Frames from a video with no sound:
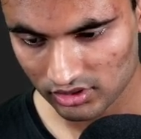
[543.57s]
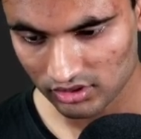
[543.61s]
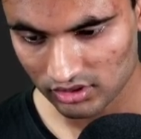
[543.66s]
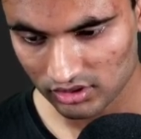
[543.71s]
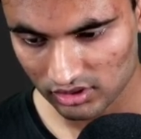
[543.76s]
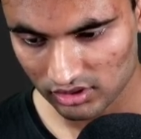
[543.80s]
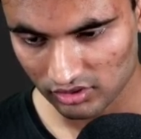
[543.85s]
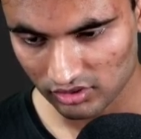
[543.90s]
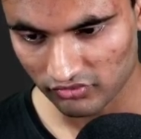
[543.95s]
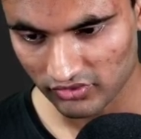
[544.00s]

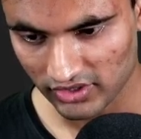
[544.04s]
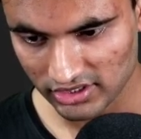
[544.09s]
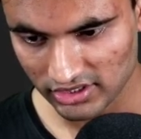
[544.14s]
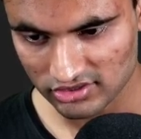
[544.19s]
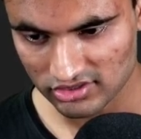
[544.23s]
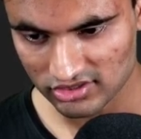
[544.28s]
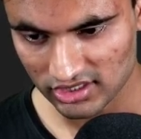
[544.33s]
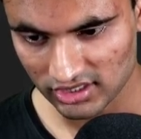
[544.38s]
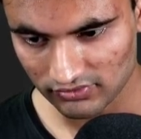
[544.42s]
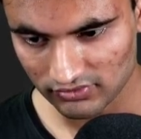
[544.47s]
if I
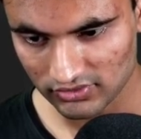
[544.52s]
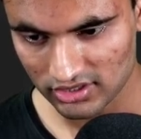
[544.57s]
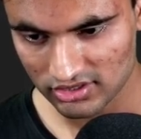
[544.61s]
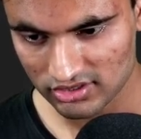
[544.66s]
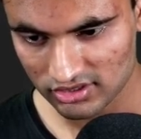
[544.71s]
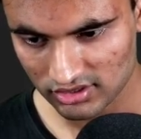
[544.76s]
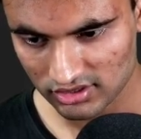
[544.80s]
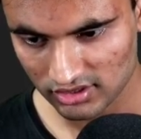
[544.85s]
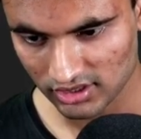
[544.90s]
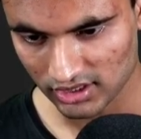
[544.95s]
just save
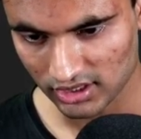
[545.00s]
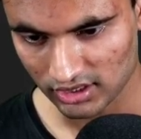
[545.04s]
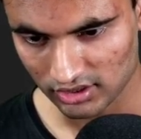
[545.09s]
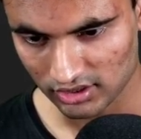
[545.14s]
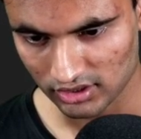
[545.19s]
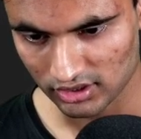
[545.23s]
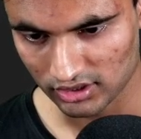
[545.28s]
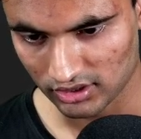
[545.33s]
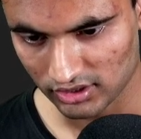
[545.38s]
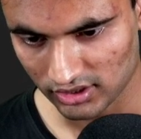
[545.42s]
this, and
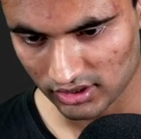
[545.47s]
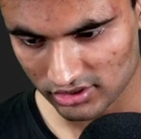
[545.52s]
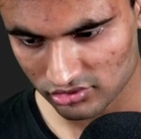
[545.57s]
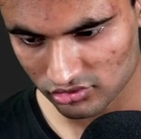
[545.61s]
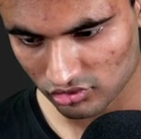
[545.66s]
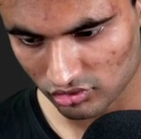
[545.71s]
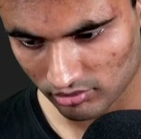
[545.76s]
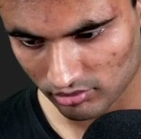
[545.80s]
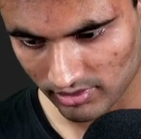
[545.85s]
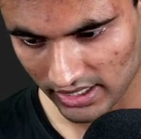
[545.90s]
let's
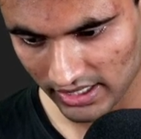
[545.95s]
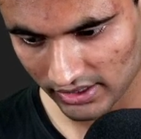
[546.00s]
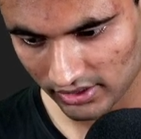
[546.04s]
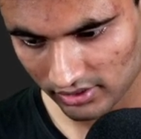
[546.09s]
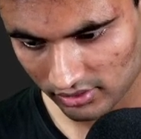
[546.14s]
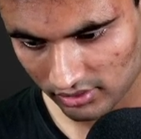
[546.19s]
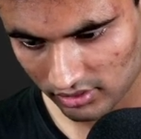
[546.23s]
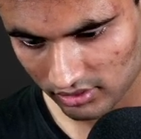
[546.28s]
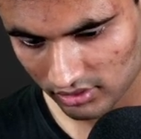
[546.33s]
go back.